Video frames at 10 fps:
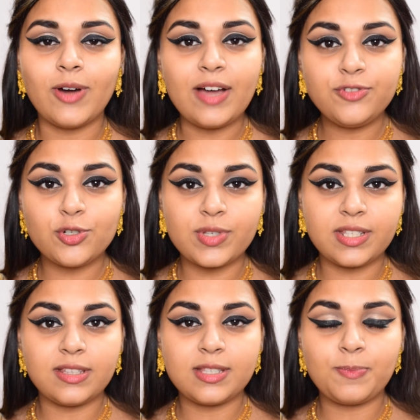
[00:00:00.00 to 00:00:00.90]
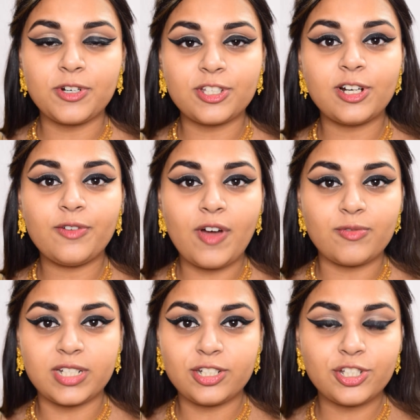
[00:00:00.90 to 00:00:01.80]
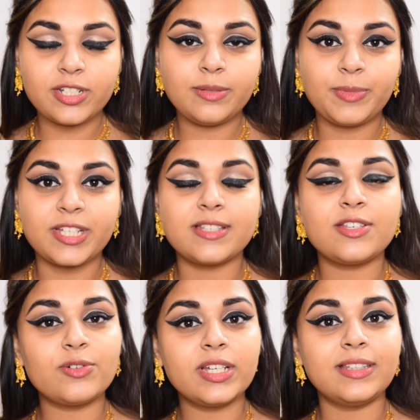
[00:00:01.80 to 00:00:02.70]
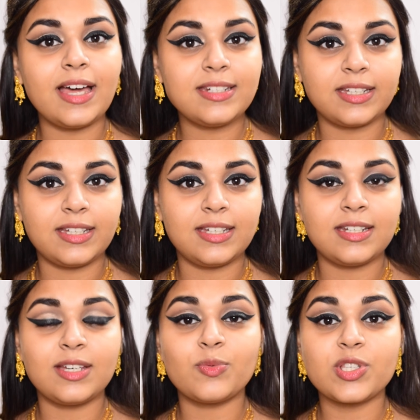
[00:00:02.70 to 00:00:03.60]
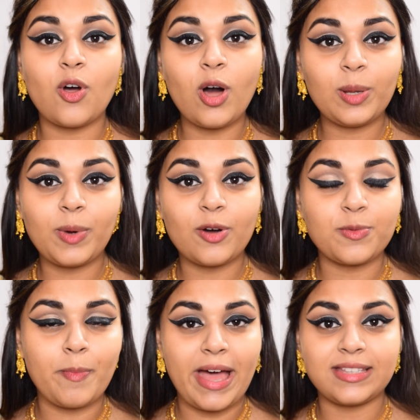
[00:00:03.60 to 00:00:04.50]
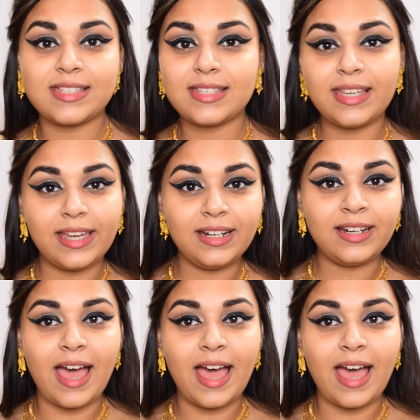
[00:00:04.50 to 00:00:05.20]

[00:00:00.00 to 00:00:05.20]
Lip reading: I've chosen this particular foundation because during that decade it was all about matte skin